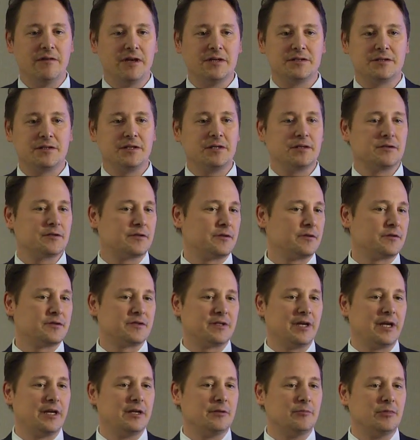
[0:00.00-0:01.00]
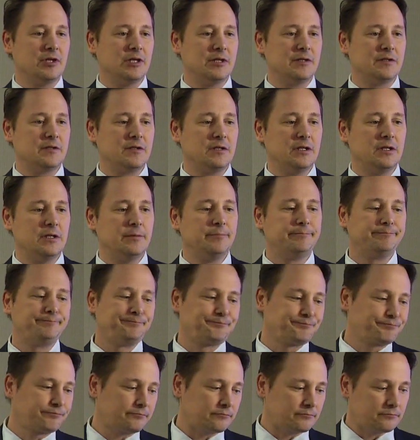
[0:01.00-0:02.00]
investing, sustainability
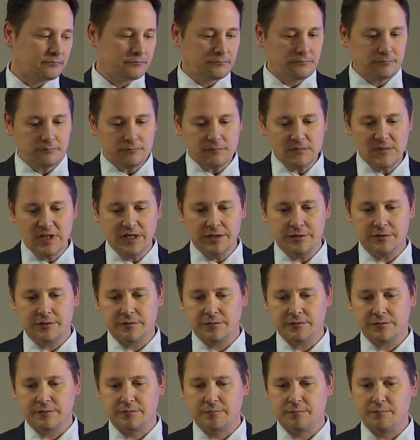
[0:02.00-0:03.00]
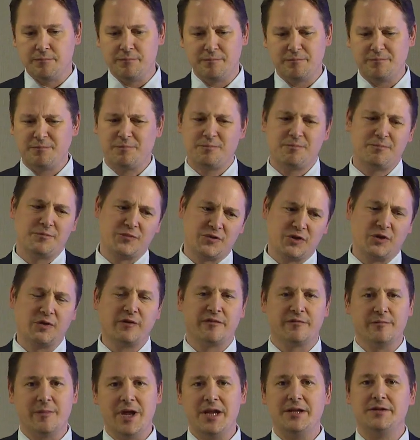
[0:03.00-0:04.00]
into
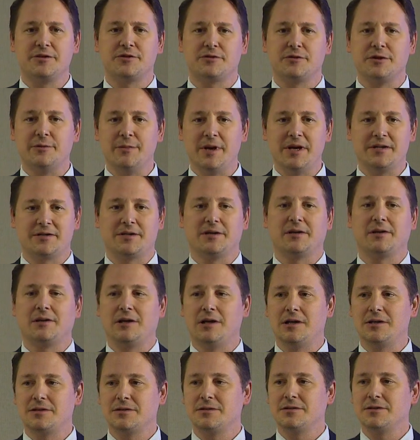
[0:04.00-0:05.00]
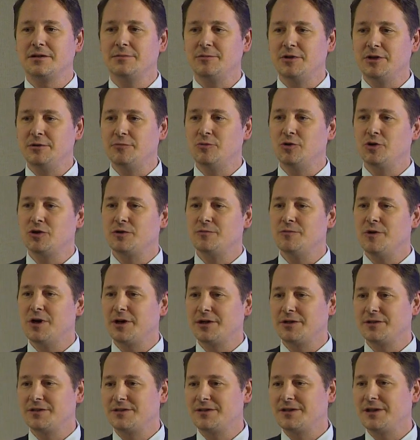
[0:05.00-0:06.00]
sort of mainstream asset classes. I mean, emerging
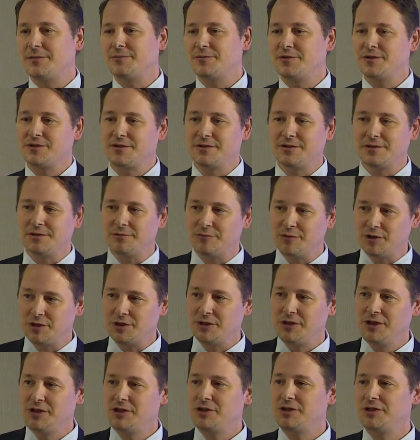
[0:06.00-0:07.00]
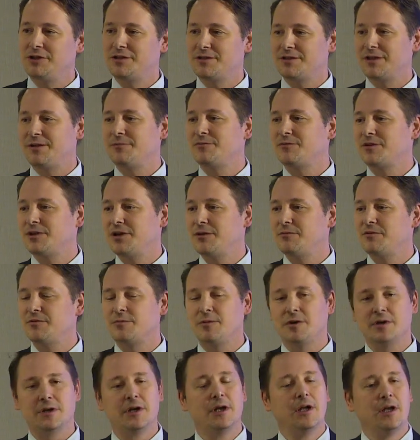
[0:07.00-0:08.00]
markets debt is still a bit niche sometimes,
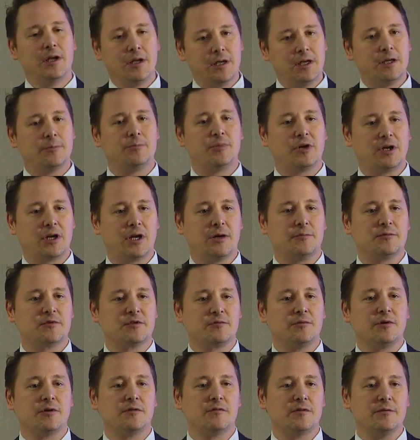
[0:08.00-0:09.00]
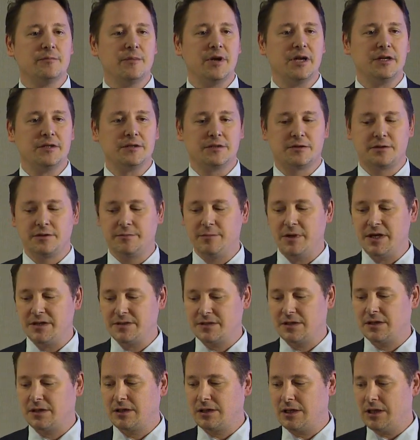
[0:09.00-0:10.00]
but it becomes one of the mainstream
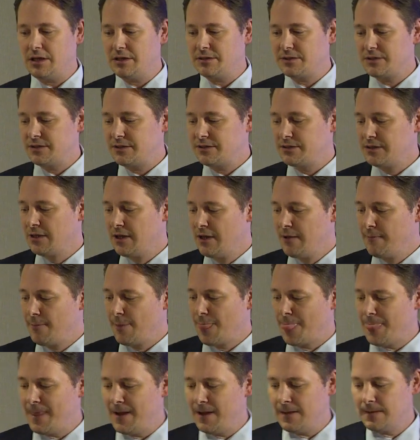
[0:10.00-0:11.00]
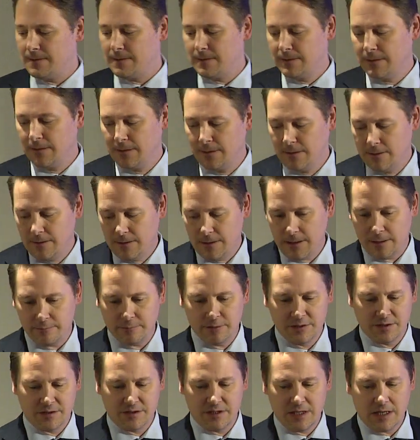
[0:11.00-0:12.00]
asset classes. And I
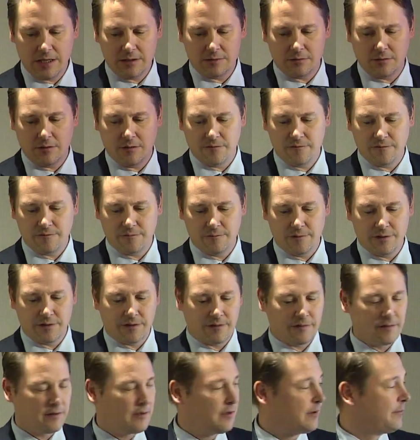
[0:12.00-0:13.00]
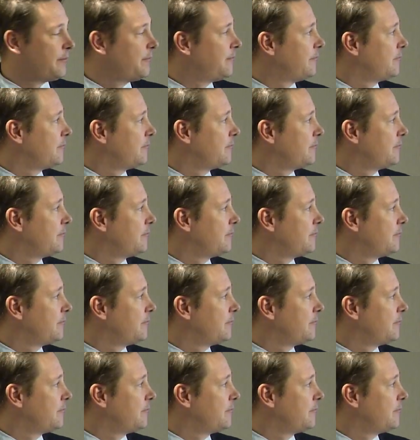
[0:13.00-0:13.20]
will start off with